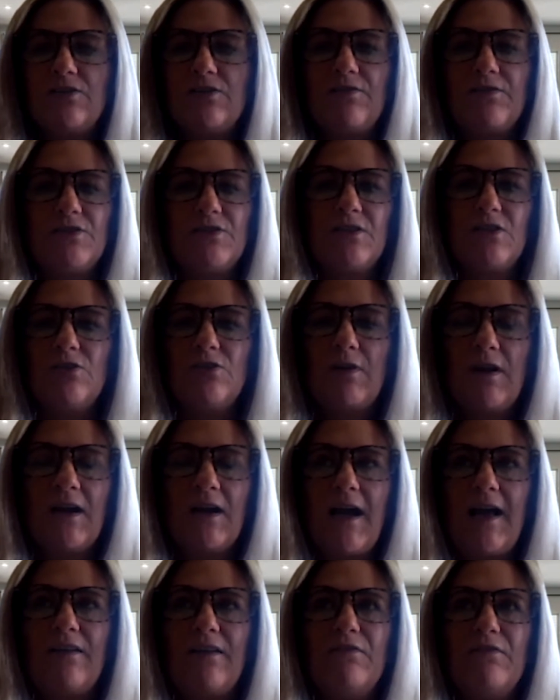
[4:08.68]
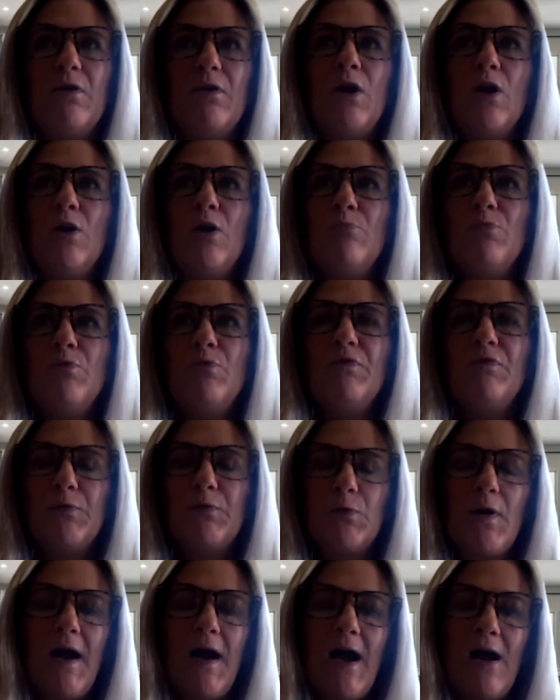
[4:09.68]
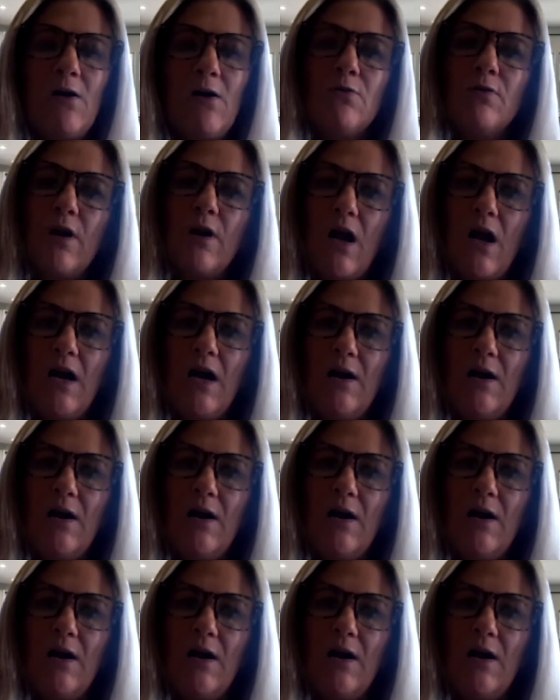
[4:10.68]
So you can kind of move throughout